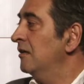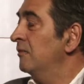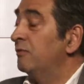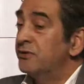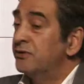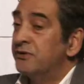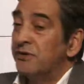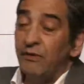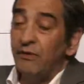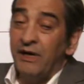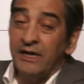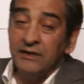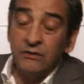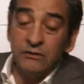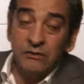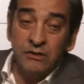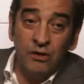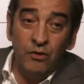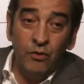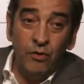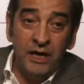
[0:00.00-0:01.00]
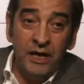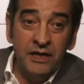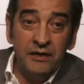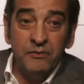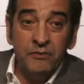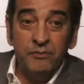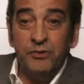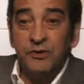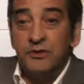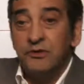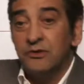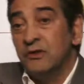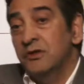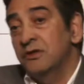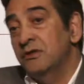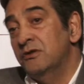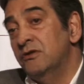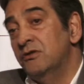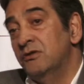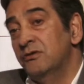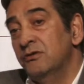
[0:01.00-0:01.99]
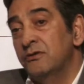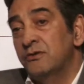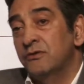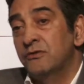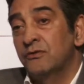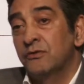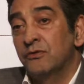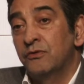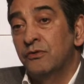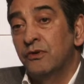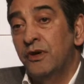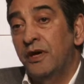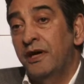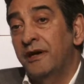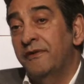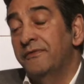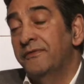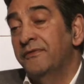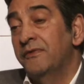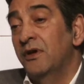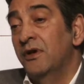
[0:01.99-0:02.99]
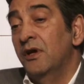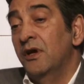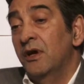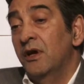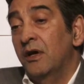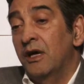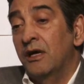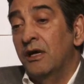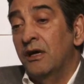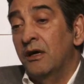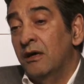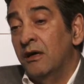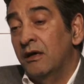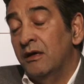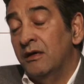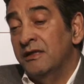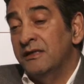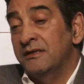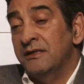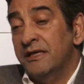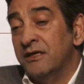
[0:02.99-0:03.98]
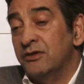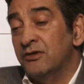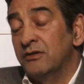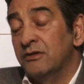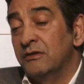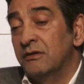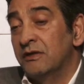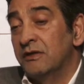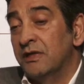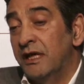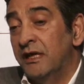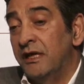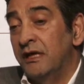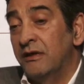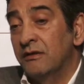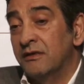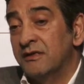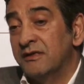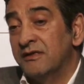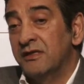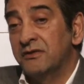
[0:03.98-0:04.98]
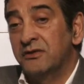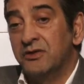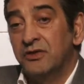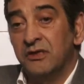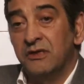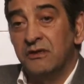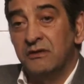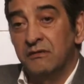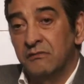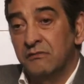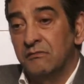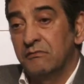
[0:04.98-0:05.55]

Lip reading: So I don't know why the Portuguese choose to have his national day on such a